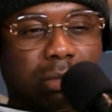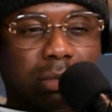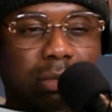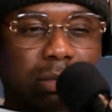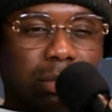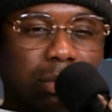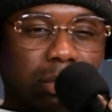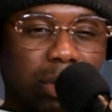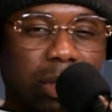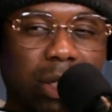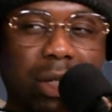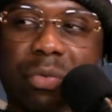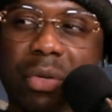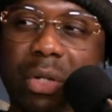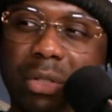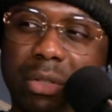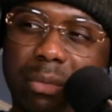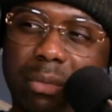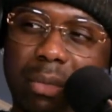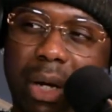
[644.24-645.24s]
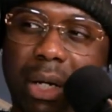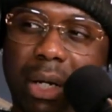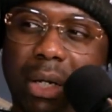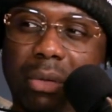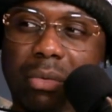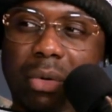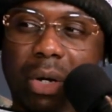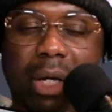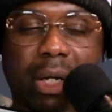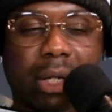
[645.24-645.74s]
Defensive minded,
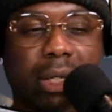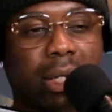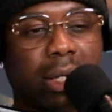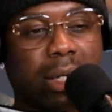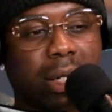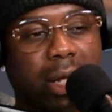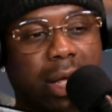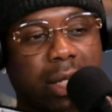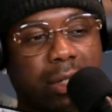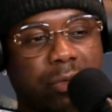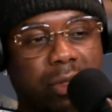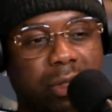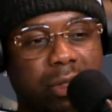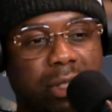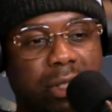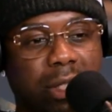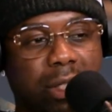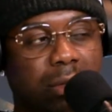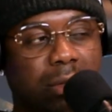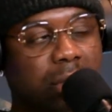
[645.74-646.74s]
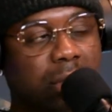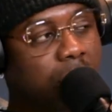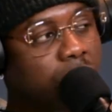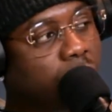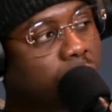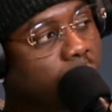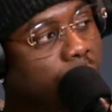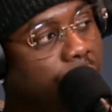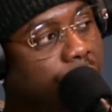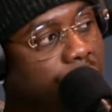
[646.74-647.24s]
right? And then the last 15 is
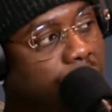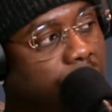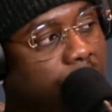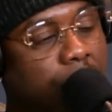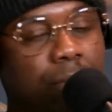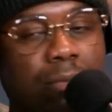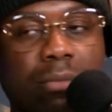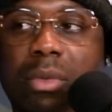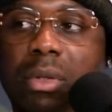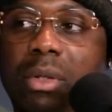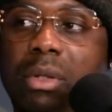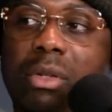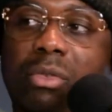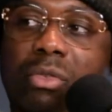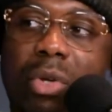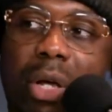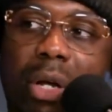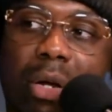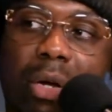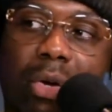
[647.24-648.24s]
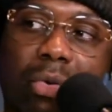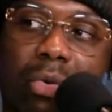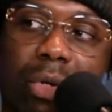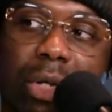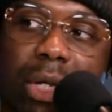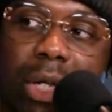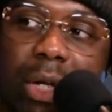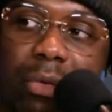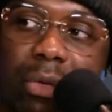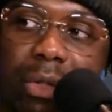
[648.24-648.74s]
situations to try to hone in
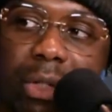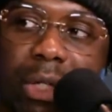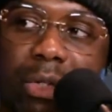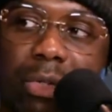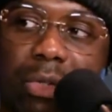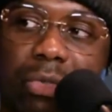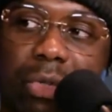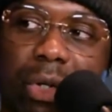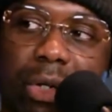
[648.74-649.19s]
everything you're trying to do.